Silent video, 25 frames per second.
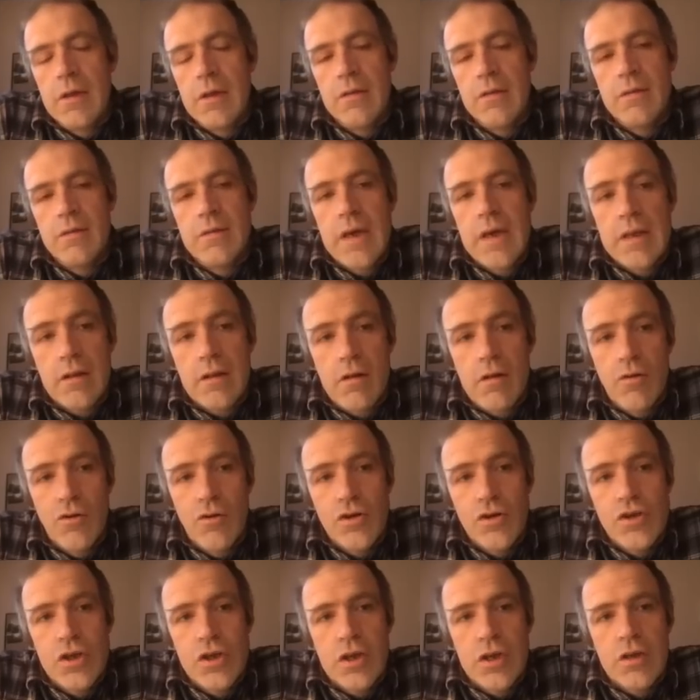that
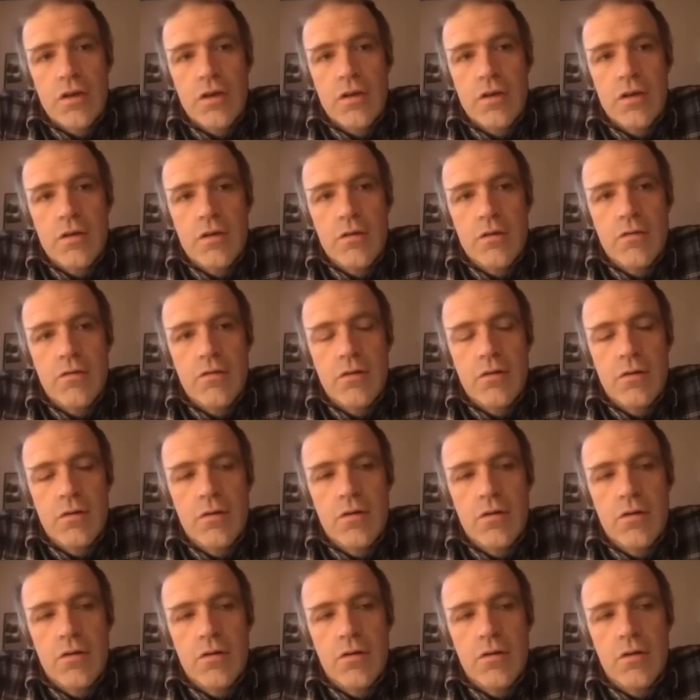logic,
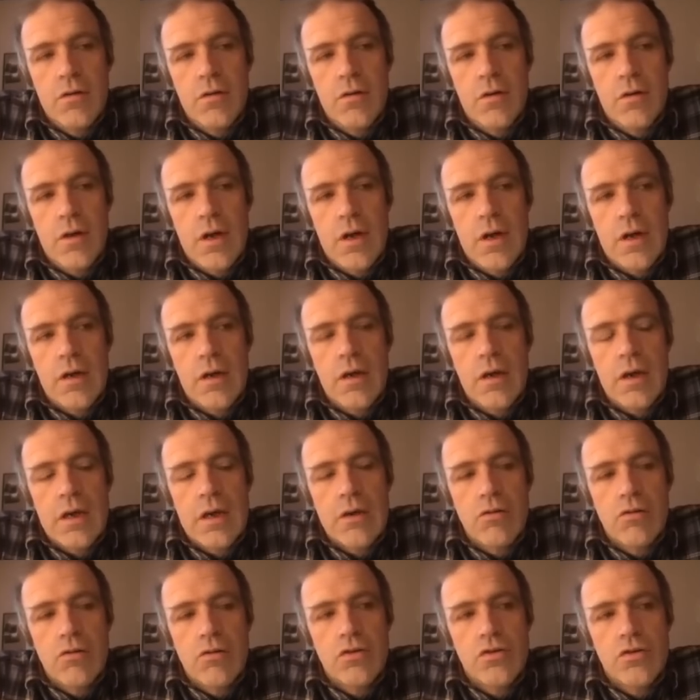the
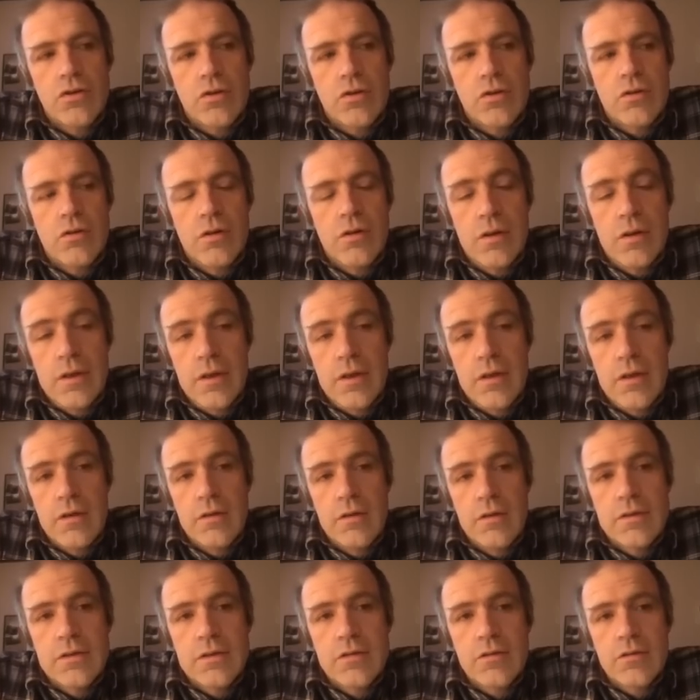agricultural
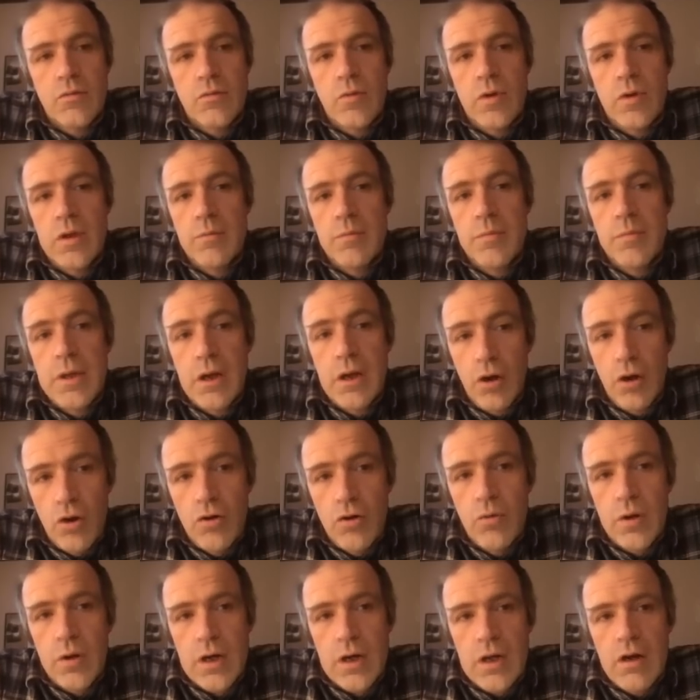yields will be
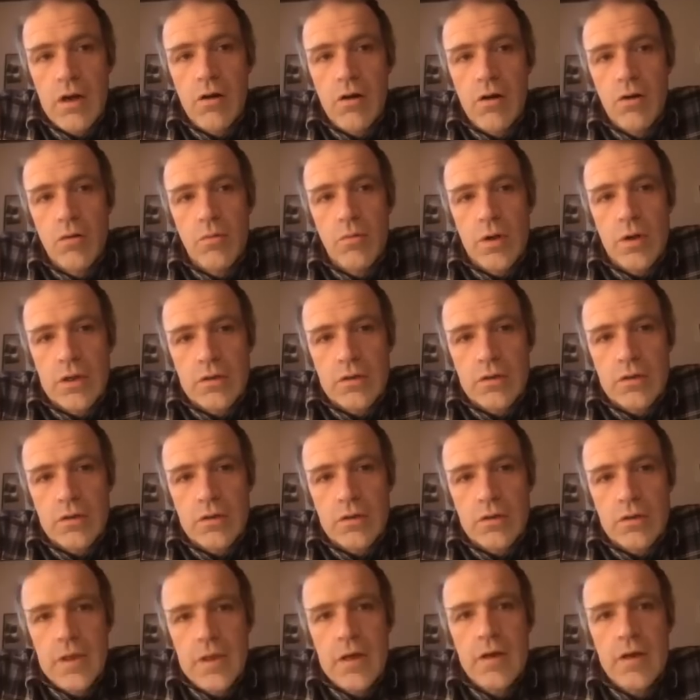lower and lower
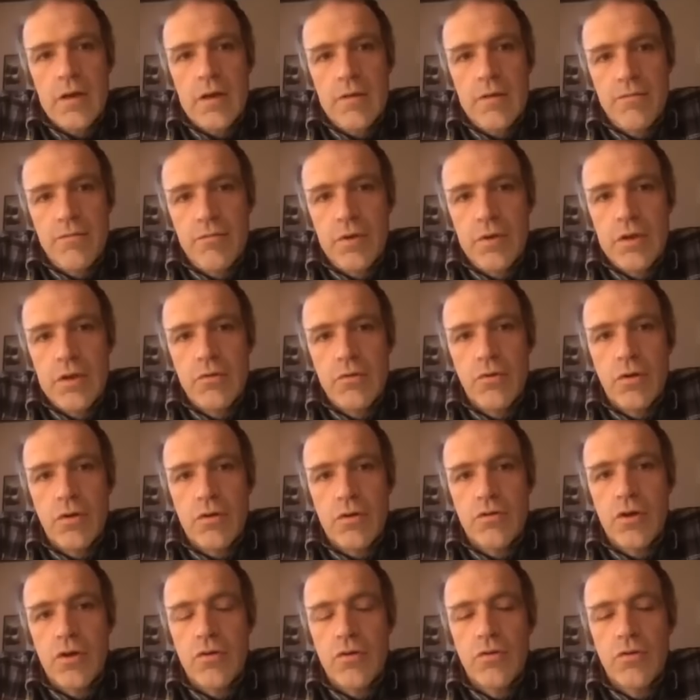too. If we
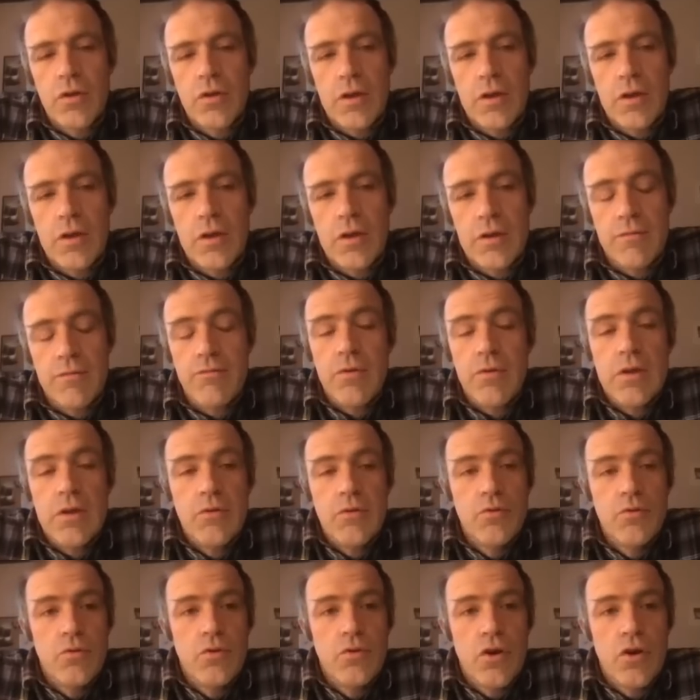
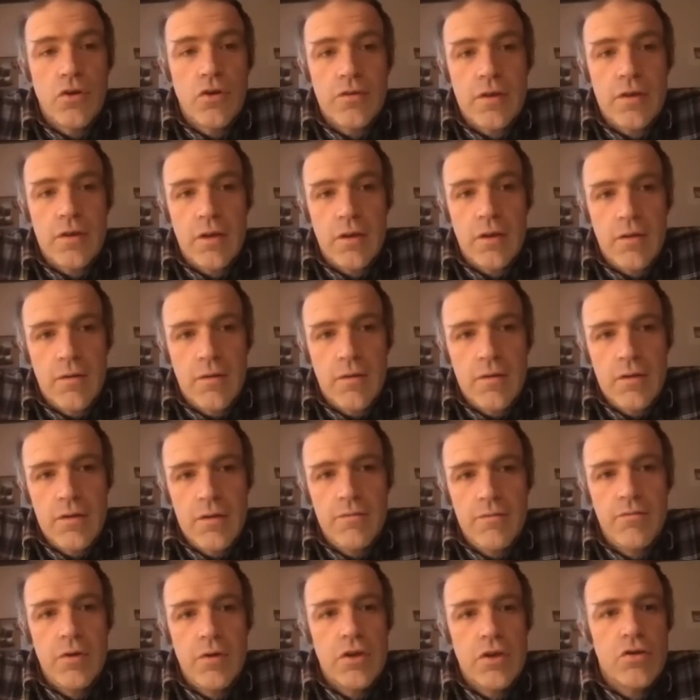do nothing,
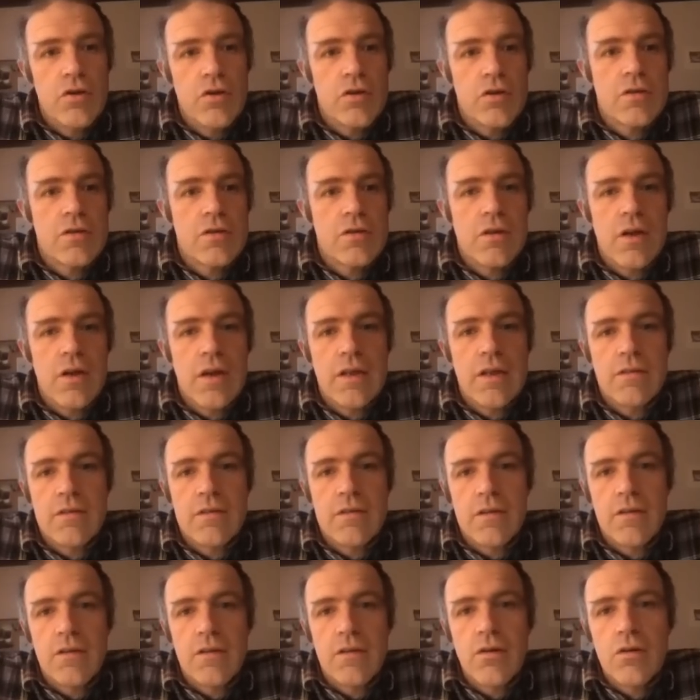if we just let
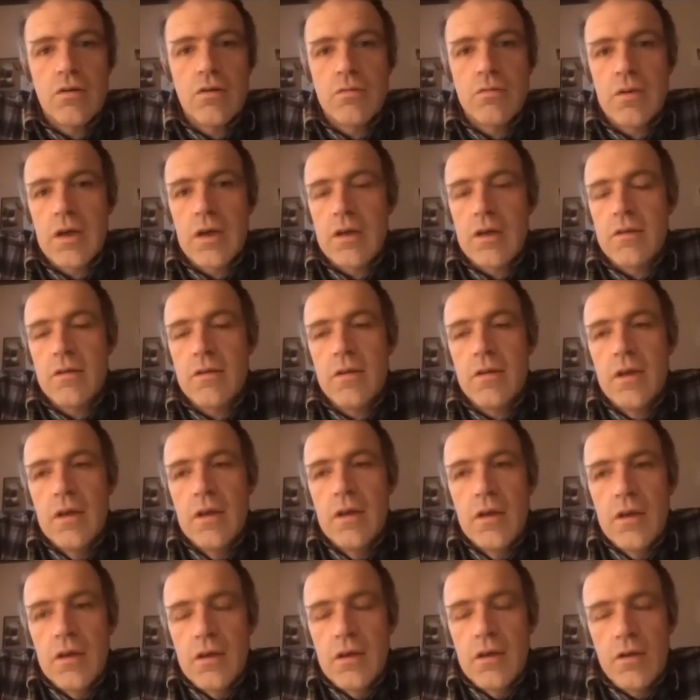it go, then
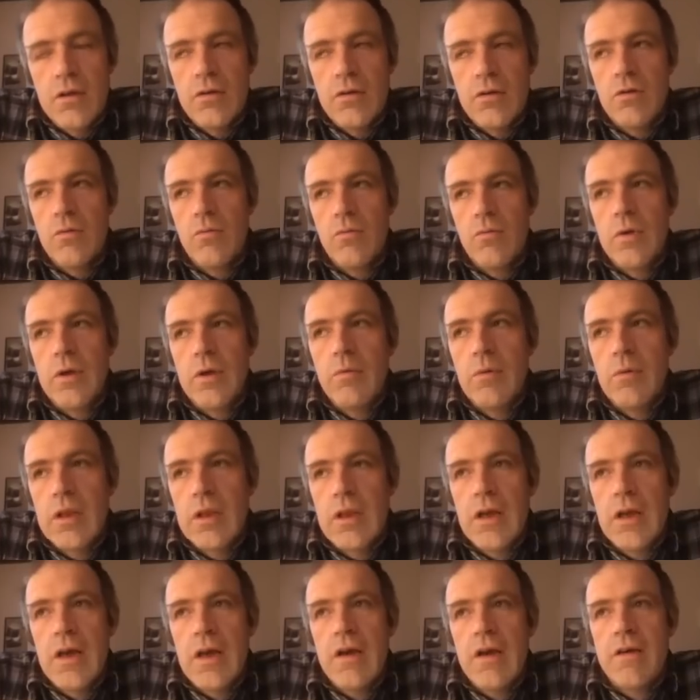we
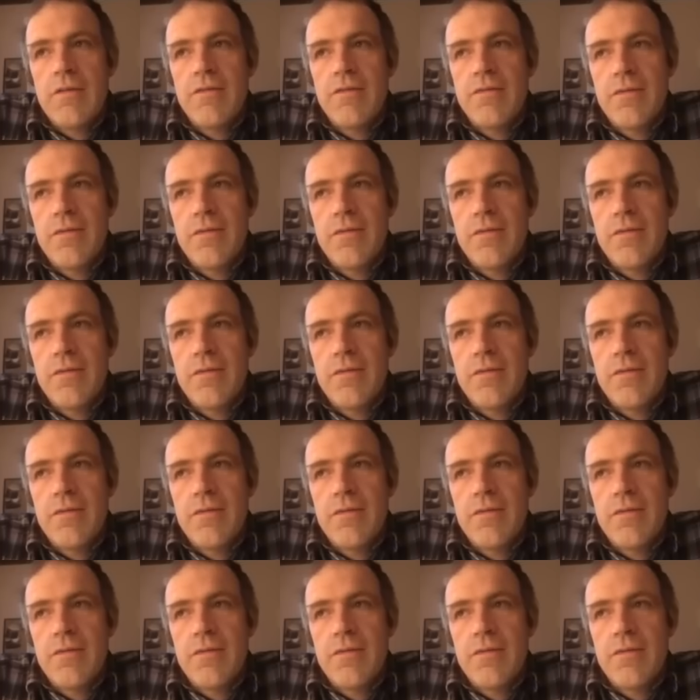will have